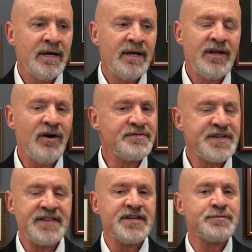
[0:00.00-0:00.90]
You know, I've
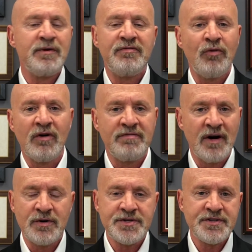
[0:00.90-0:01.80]
said this before,
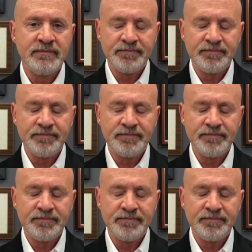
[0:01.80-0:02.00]
folks.